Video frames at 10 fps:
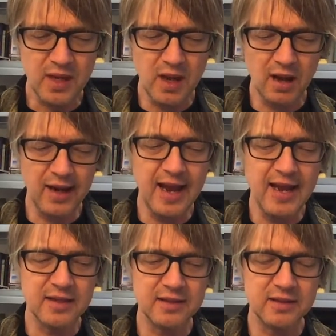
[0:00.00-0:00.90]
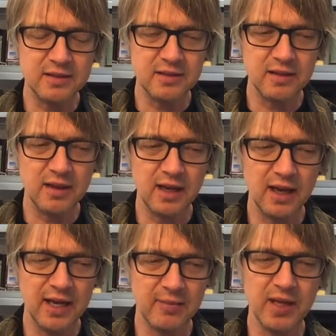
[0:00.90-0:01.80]
I had
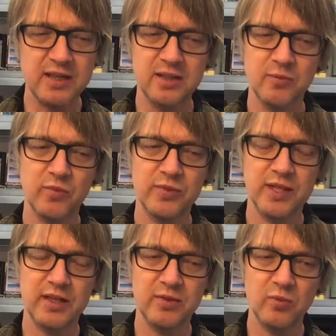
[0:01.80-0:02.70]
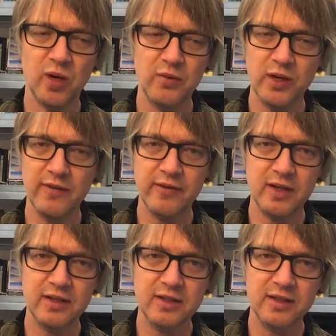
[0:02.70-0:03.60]
a PlayStation 1 when it
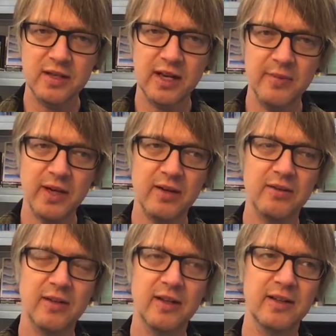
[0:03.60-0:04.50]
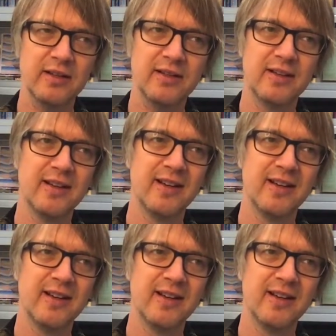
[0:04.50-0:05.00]
first came out, and